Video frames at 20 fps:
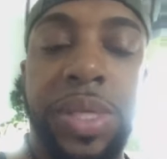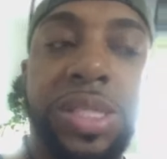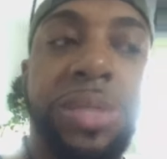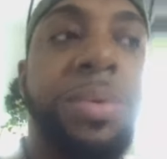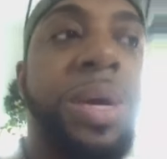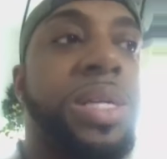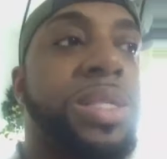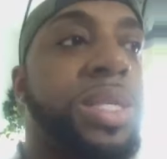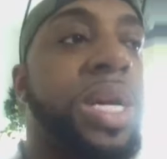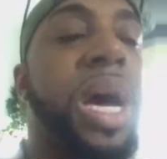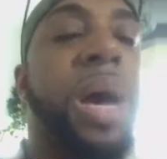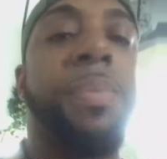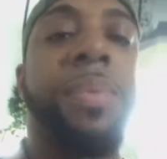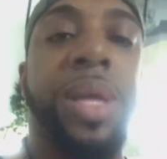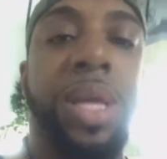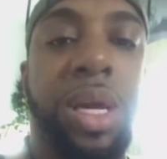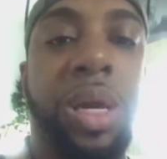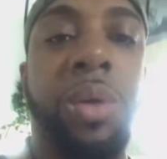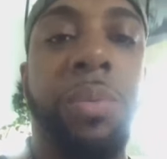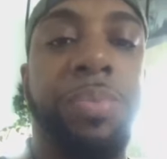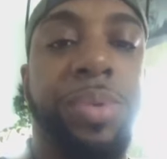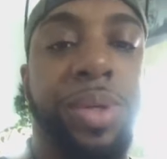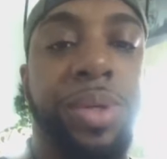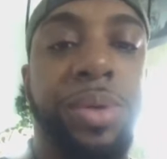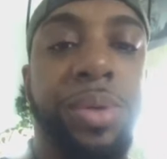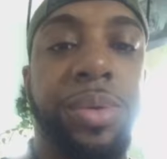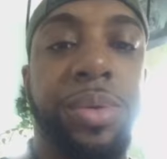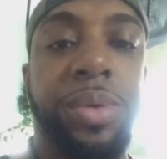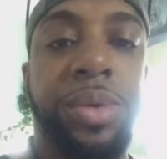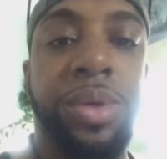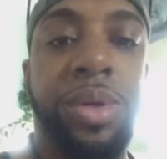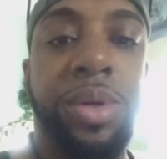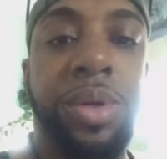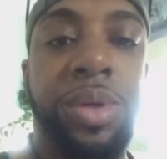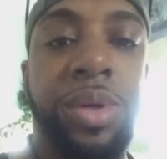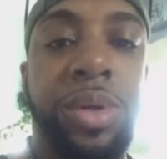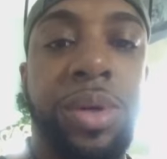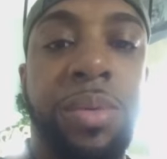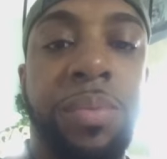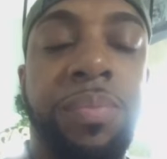It's my job to help you.
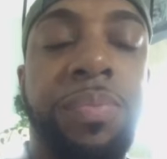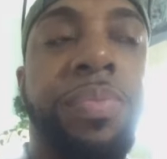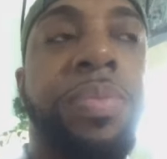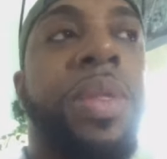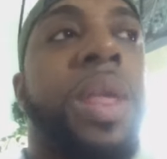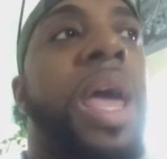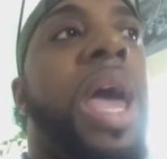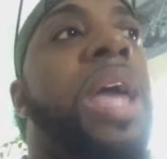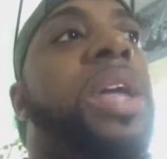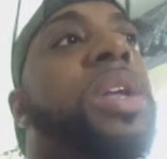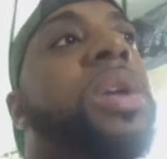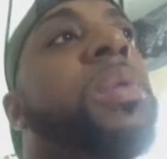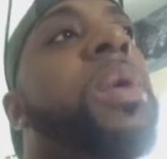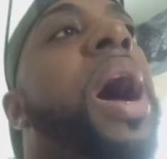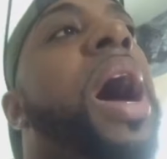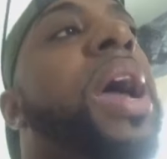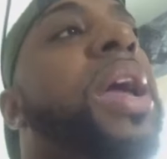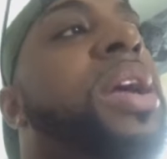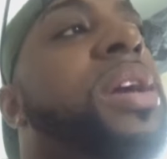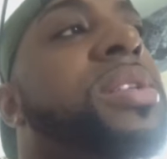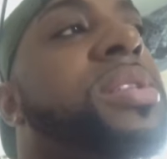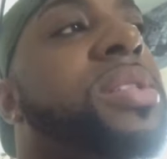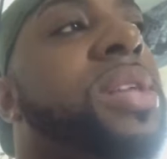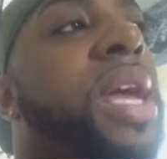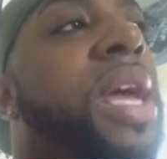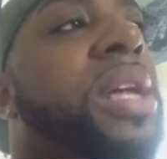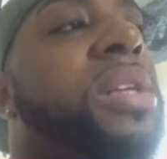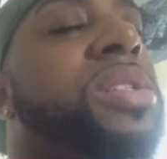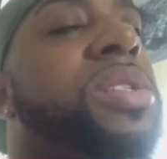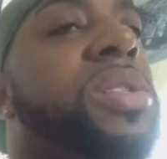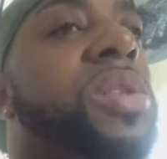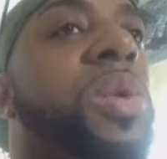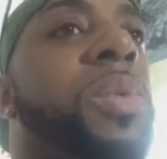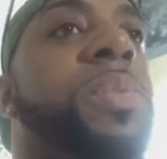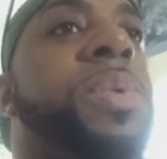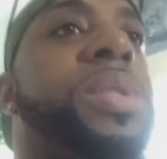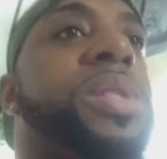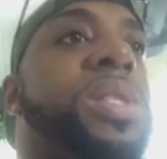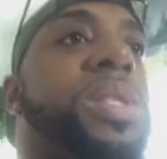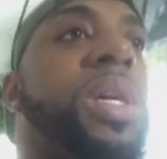And you out here saying
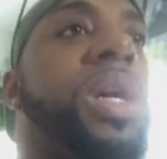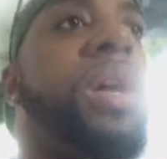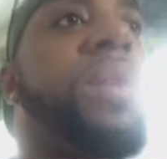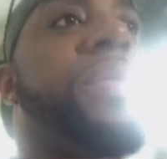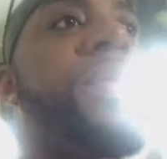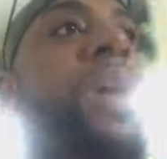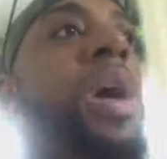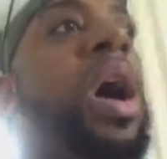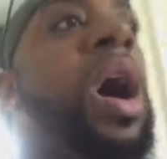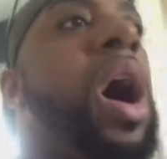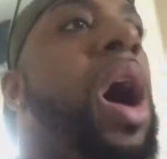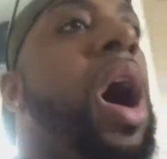stupid stuff